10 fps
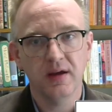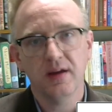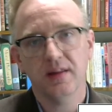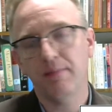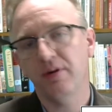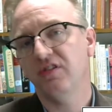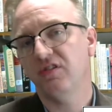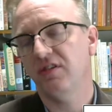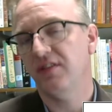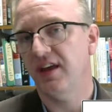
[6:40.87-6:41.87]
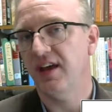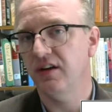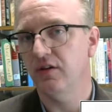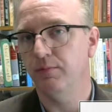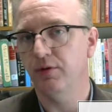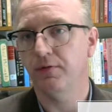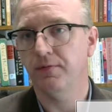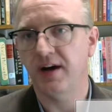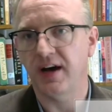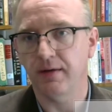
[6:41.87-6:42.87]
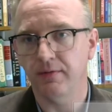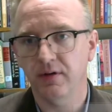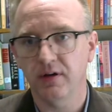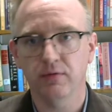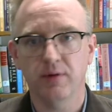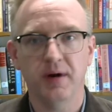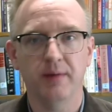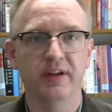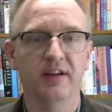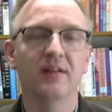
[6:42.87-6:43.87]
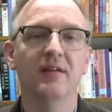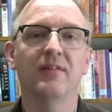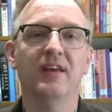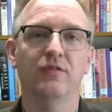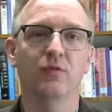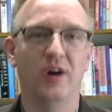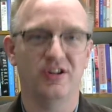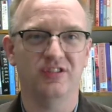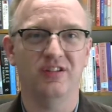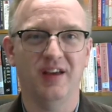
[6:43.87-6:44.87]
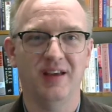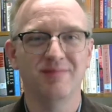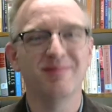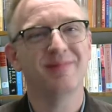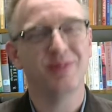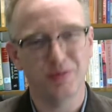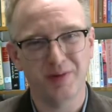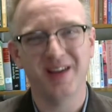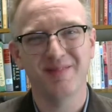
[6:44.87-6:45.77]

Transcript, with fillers: That brings us to the end of Book 5 of Republic. Thanks for watching today. Goodbye.